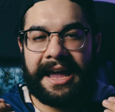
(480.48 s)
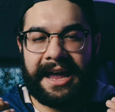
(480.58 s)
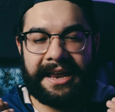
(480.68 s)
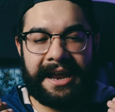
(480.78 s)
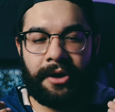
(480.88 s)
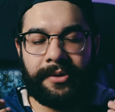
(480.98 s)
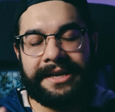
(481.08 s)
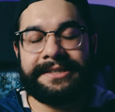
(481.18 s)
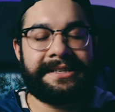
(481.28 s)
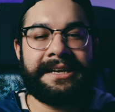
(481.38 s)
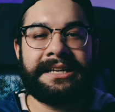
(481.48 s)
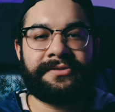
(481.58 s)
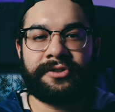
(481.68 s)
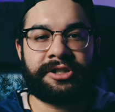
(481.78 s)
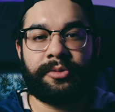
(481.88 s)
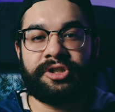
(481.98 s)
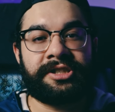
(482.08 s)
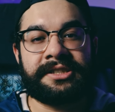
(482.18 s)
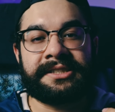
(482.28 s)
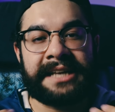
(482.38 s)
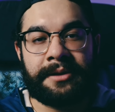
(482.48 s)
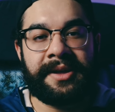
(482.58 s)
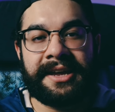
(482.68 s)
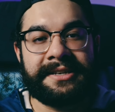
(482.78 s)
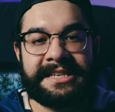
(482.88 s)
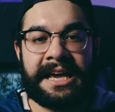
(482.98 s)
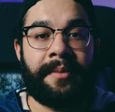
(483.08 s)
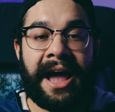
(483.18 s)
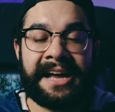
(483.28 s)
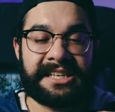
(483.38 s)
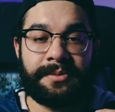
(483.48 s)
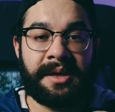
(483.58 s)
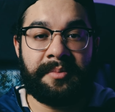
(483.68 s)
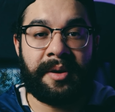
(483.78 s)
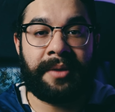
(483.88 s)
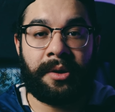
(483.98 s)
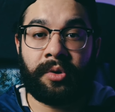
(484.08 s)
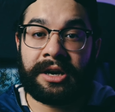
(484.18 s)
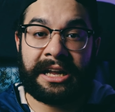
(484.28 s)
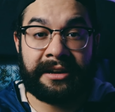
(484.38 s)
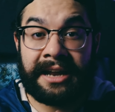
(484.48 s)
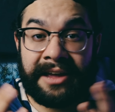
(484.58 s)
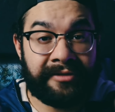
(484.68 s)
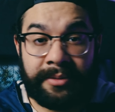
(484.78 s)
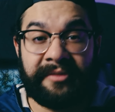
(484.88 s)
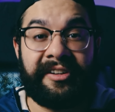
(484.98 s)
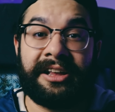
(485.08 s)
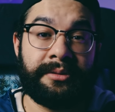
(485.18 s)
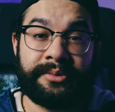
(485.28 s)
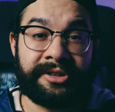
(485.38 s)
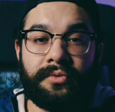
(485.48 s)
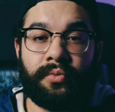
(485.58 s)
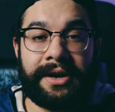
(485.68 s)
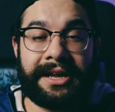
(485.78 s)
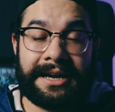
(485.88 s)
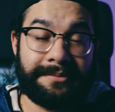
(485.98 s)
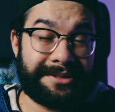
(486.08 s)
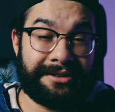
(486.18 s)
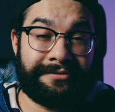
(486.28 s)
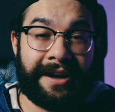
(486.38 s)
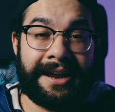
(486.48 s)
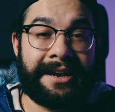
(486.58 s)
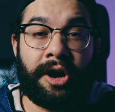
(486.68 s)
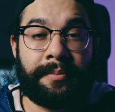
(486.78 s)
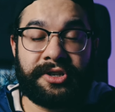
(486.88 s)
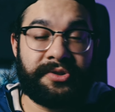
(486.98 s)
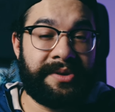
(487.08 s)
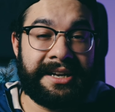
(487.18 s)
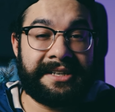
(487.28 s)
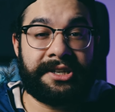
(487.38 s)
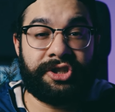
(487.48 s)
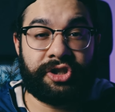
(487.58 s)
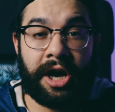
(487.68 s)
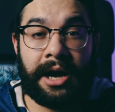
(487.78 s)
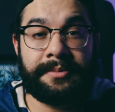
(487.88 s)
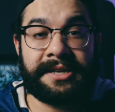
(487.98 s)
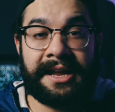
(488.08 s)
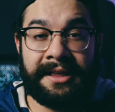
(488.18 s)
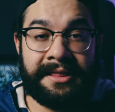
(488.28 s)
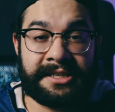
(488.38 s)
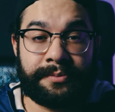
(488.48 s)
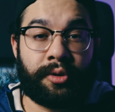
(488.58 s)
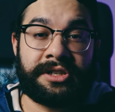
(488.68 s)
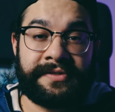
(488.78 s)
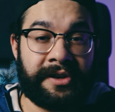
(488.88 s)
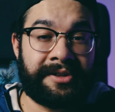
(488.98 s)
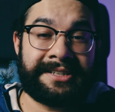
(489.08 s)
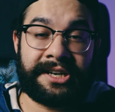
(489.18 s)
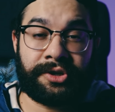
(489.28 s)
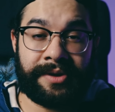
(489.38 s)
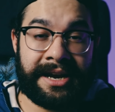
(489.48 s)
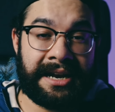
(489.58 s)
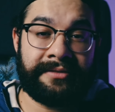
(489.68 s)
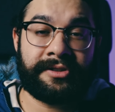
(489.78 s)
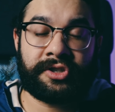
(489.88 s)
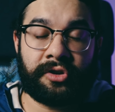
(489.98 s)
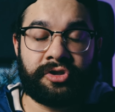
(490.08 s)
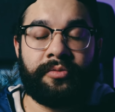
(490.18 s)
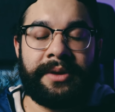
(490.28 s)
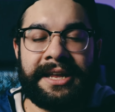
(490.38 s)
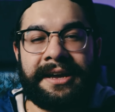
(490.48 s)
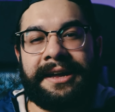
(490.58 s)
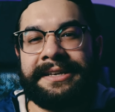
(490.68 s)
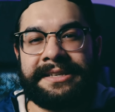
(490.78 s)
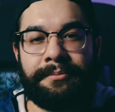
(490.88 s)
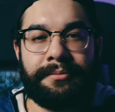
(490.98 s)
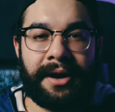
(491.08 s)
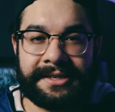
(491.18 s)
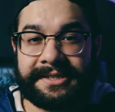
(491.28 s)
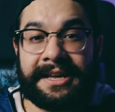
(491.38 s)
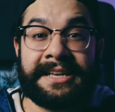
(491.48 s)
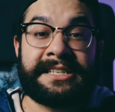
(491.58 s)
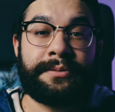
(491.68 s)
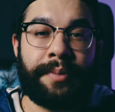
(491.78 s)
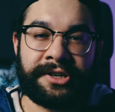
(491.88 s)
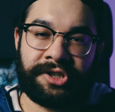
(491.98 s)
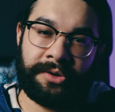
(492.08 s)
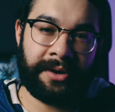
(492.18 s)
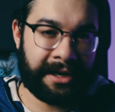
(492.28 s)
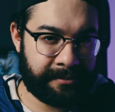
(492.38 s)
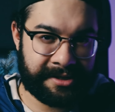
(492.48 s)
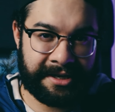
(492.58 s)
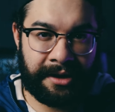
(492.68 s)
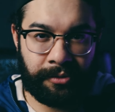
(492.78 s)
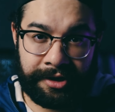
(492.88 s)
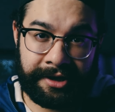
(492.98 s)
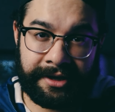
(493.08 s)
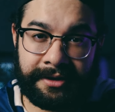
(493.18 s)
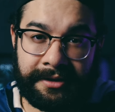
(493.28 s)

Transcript: and how easy it is for someone just to send me a DM asking me about my work and if I'm available. When it comes to finding opportunities and jobs in the sports field as a creative, social media is a must, especially when it comes to networking.